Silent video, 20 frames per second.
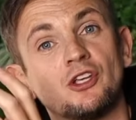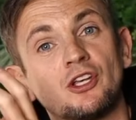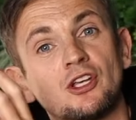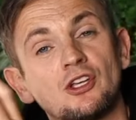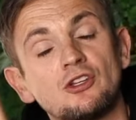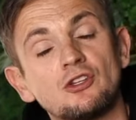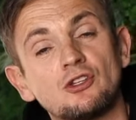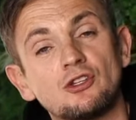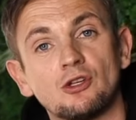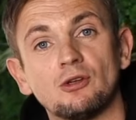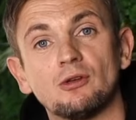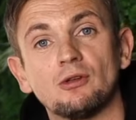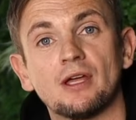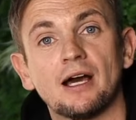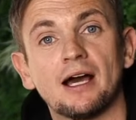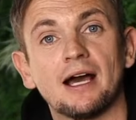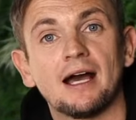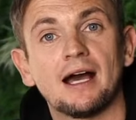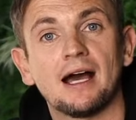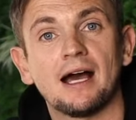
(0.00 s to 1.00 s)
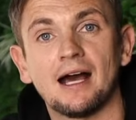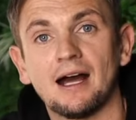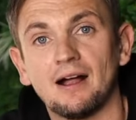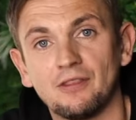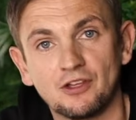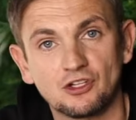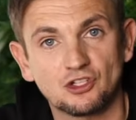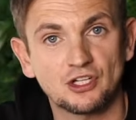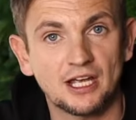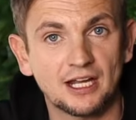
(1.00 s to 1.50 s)
you can do that at
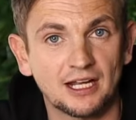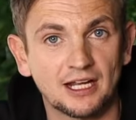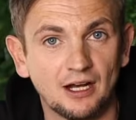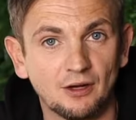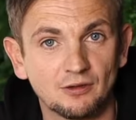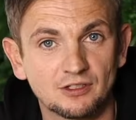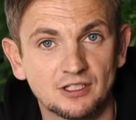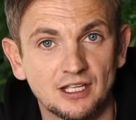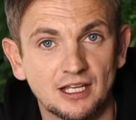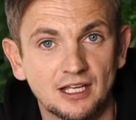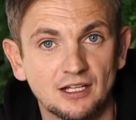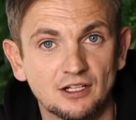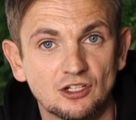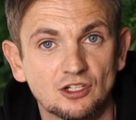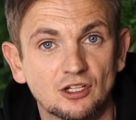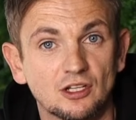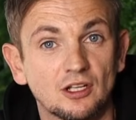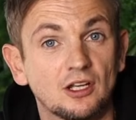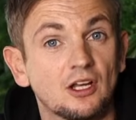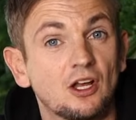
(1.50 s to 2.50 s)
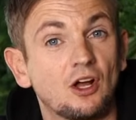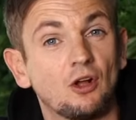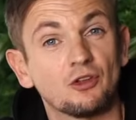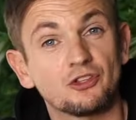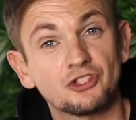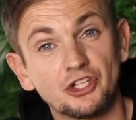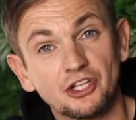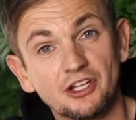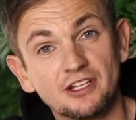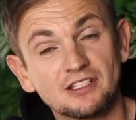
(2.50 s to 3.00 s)
the checkout stage.
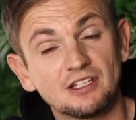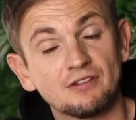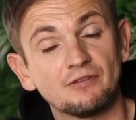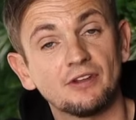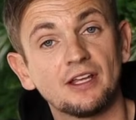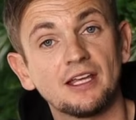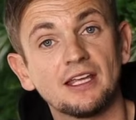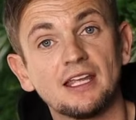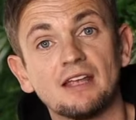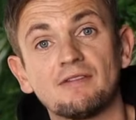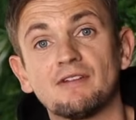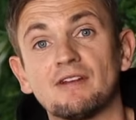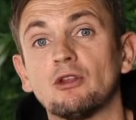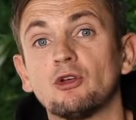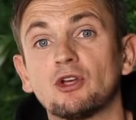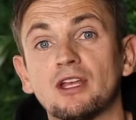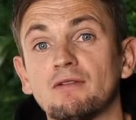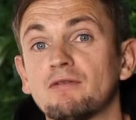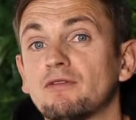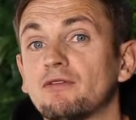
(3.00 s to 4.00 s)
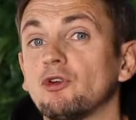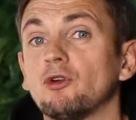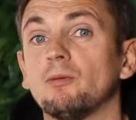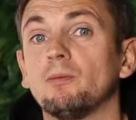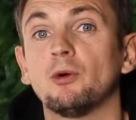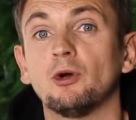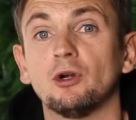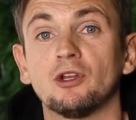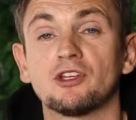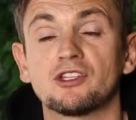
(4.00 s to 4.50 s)
Alternatively, if you're looking for a
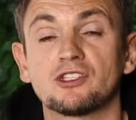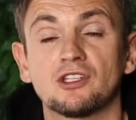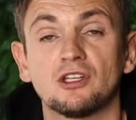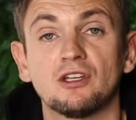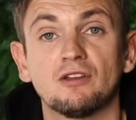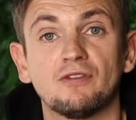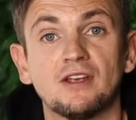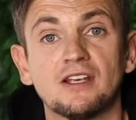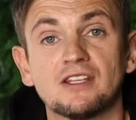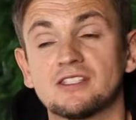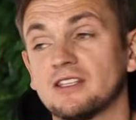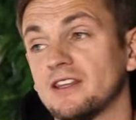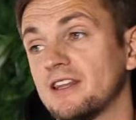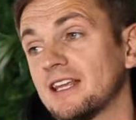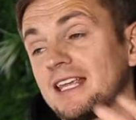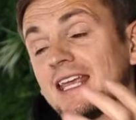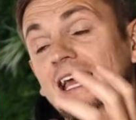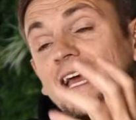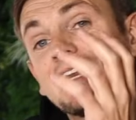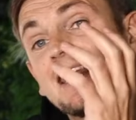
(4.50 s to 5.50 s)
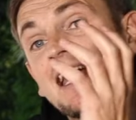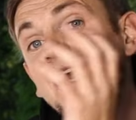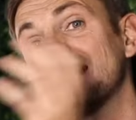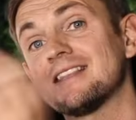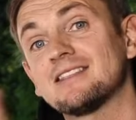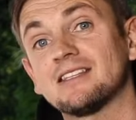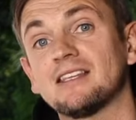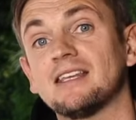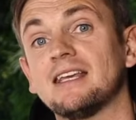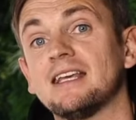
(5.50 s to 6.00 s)
boiler service, then again,
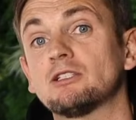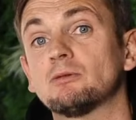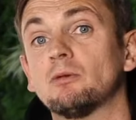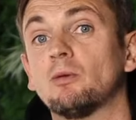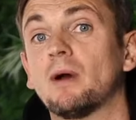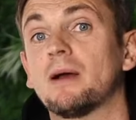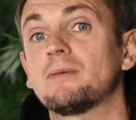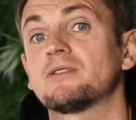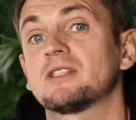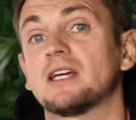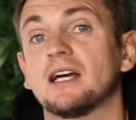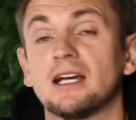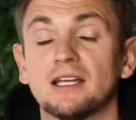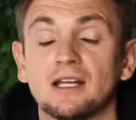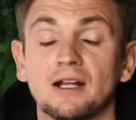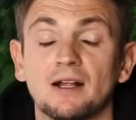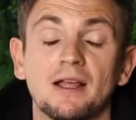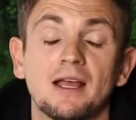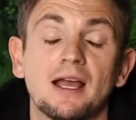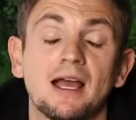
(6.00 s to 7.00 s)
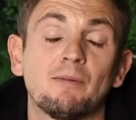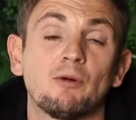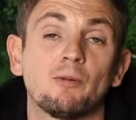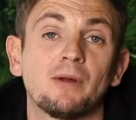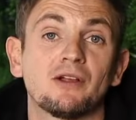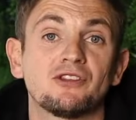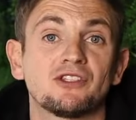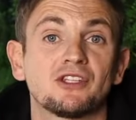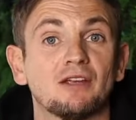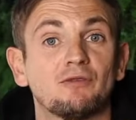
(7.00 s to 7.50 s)
head to the Heatable website and we'll
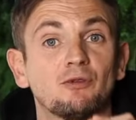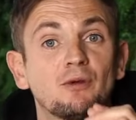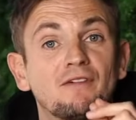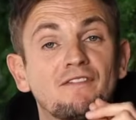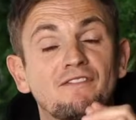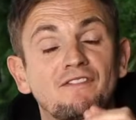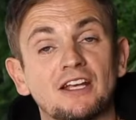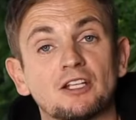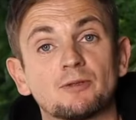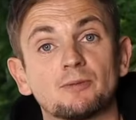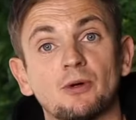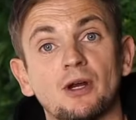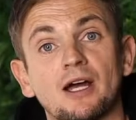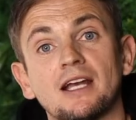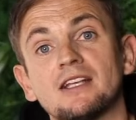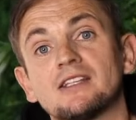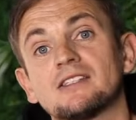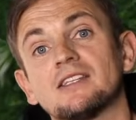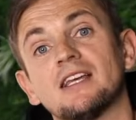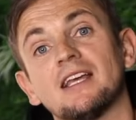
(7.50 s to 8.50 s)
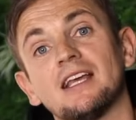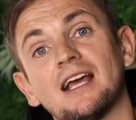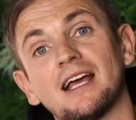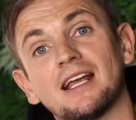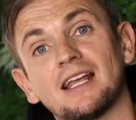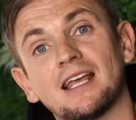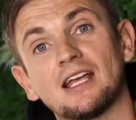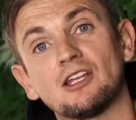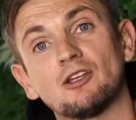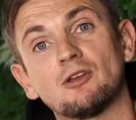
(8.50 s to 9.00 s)
be able to give you a fixed price
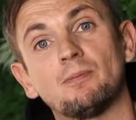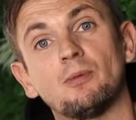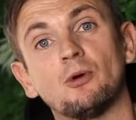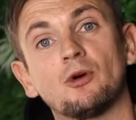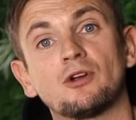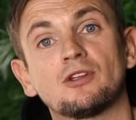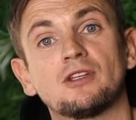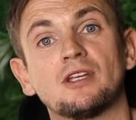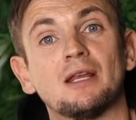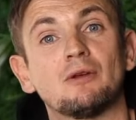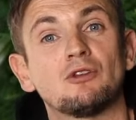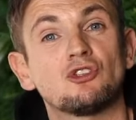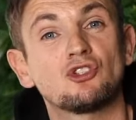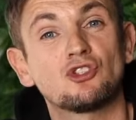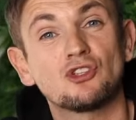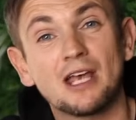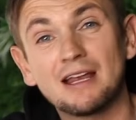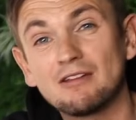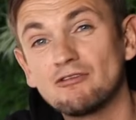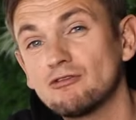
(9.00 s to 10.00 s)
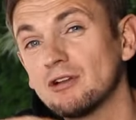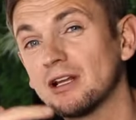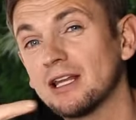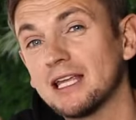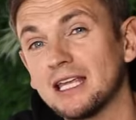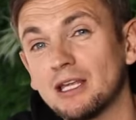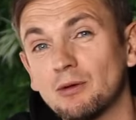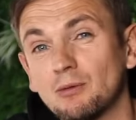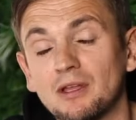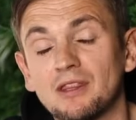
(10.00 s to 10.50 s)
and get you booked in
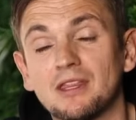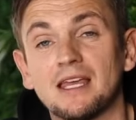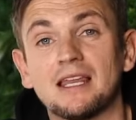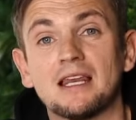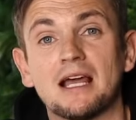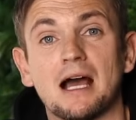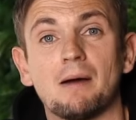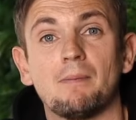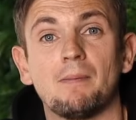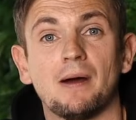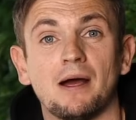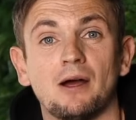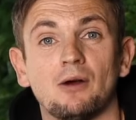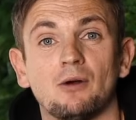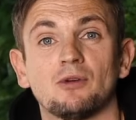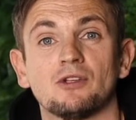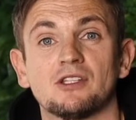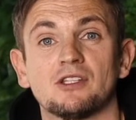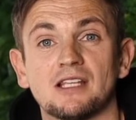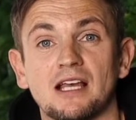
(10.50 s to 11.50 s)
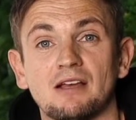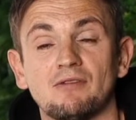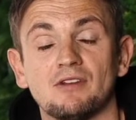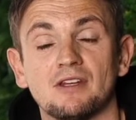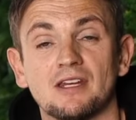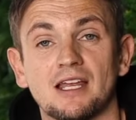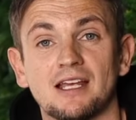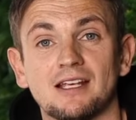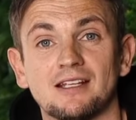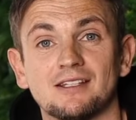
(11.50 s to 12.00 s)
generally within about
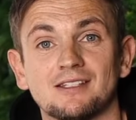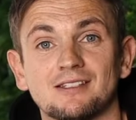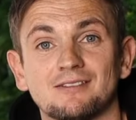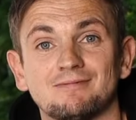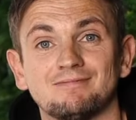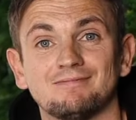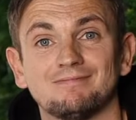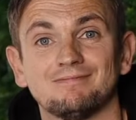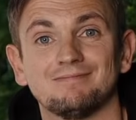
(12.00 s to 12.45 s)
seven days.